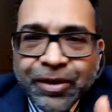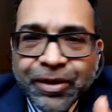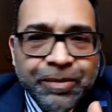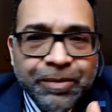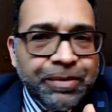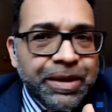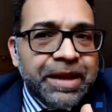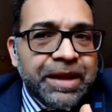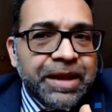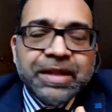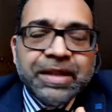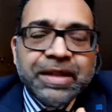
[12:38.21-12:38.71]
on
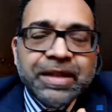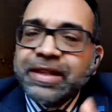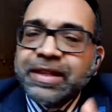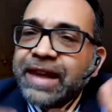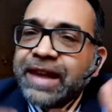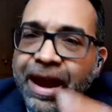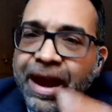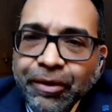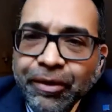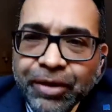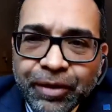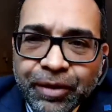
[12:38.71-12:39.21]
meeting, to
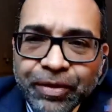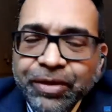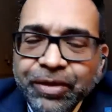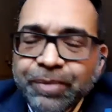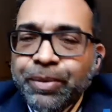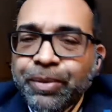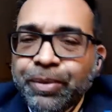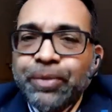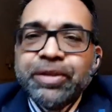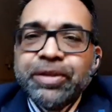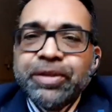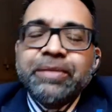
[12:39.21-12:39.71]
carry on
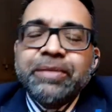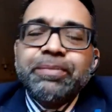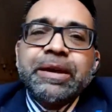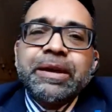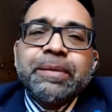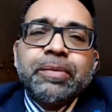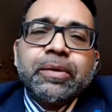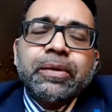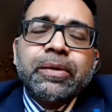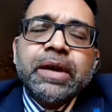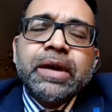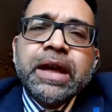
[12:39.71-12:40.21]
supporting
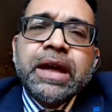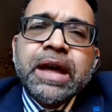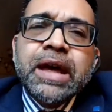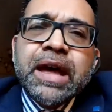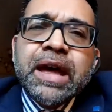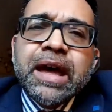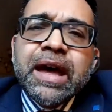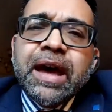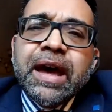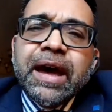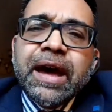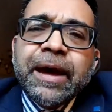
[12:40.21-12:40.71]
people.
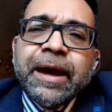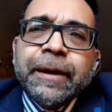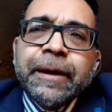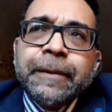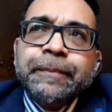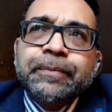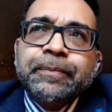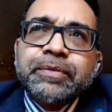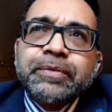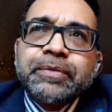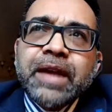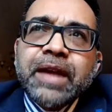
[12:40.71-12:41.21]

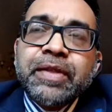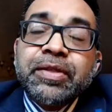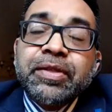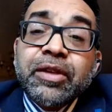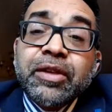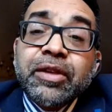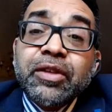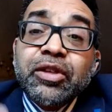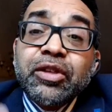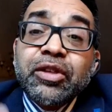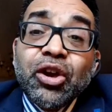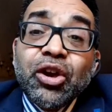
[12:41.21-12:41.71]
And
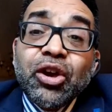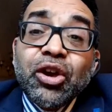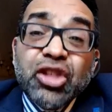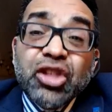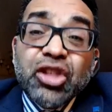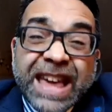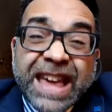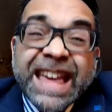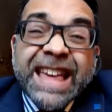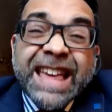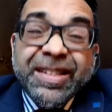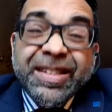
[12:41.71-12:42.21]
so the church
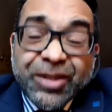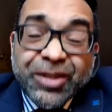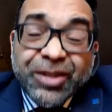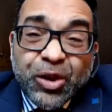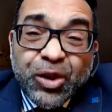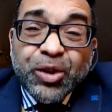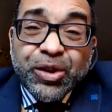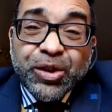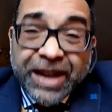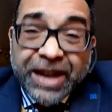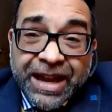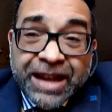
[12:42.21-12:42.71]
is
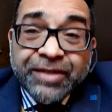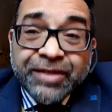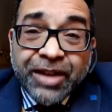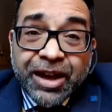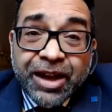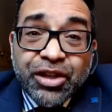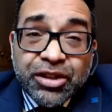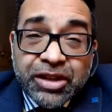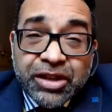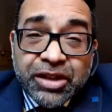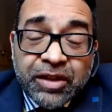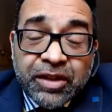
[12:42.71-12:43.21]
good at
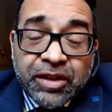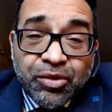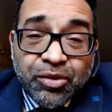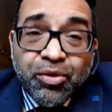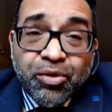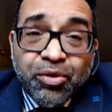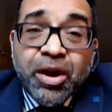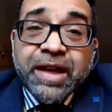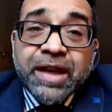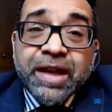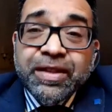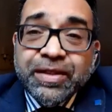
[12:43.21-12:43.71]
innovation in the
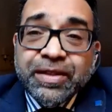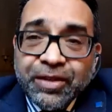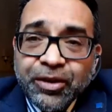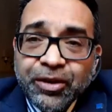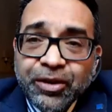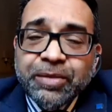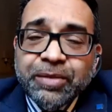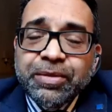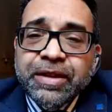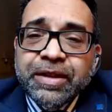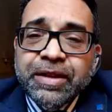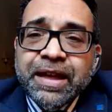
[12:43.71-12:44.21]
right
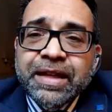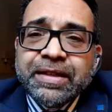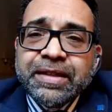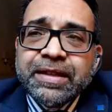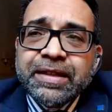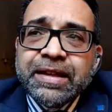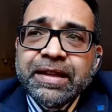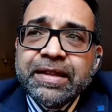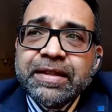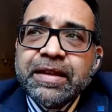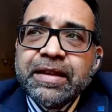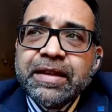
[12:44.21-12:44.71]

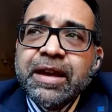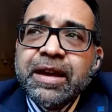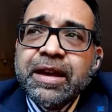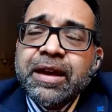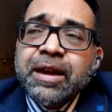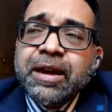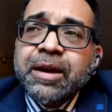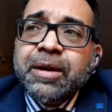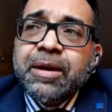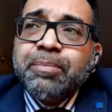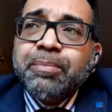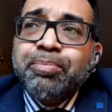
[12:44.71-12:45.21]
circumstances,
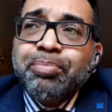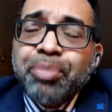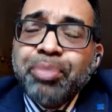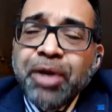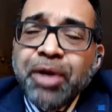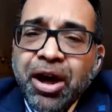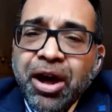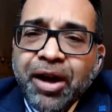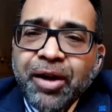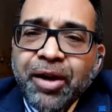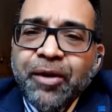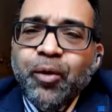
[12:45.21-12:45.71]

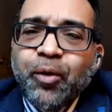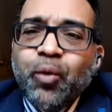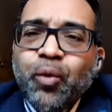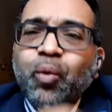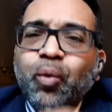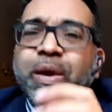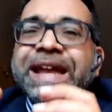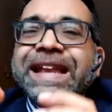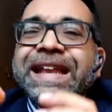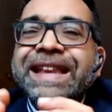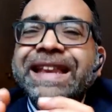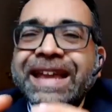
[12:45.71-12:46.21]
but
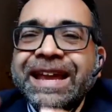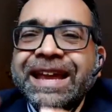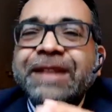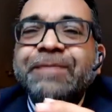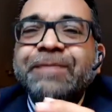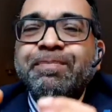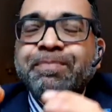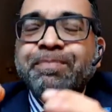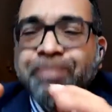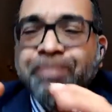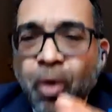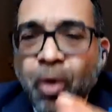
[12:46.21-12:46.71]
we need
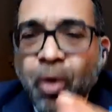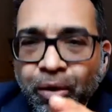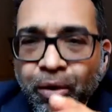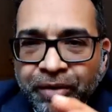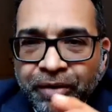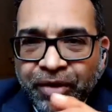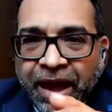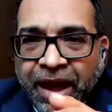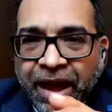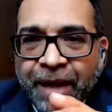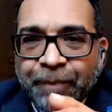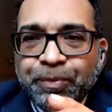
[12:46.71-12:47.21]
more
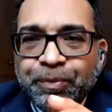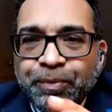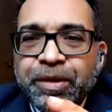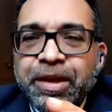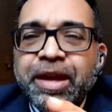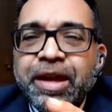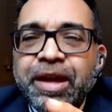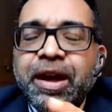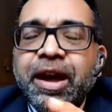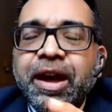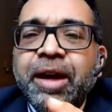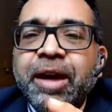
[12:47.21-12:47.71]
of that.
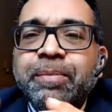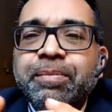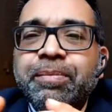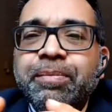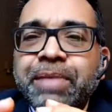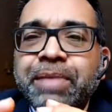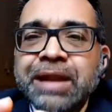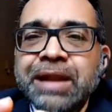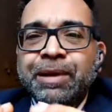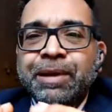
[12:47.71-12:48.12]
Many